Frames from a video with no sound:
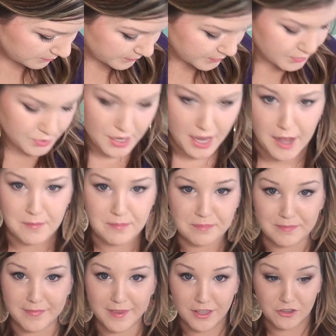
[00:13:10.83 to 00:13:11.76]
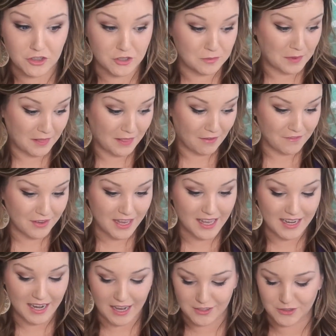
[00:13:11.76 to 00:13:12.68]
So yeah, just been loving
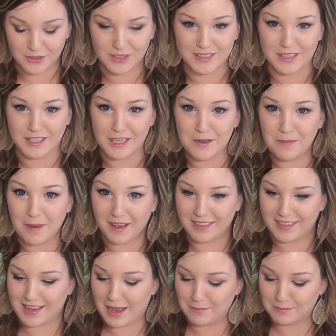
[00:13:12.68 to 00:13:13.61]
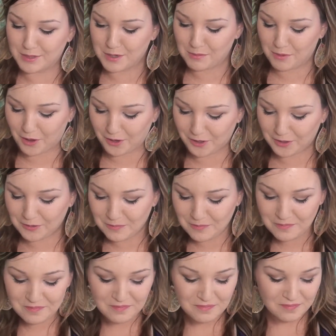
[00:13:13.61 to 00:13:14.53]
it, as you can see by the empty bottle.
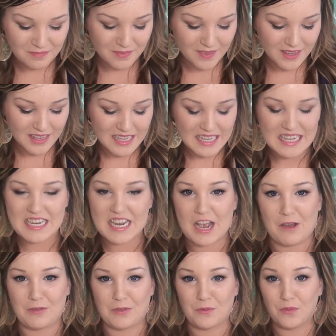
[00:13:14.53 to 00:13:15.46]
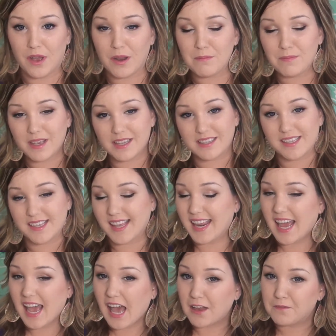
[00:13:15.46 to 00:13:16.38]
Now, the one miss that
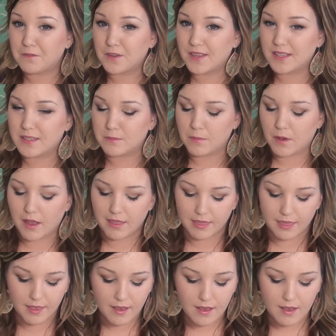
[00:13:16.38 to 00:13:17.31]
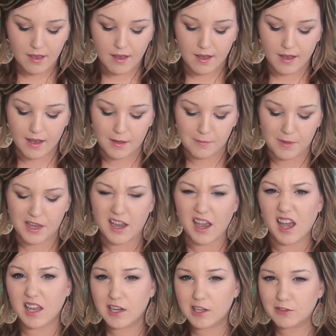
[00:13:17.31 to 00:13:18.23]
I had for this month, I
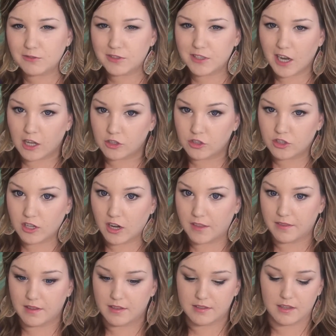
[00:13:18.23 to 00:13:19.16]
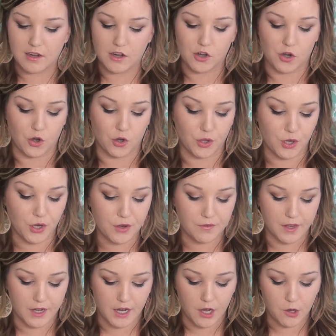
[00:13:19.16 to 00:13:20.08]
kind of touched on this in an earlier
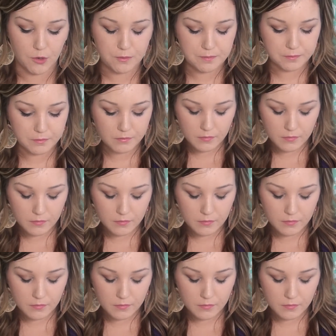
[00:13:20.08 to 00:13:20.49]
video,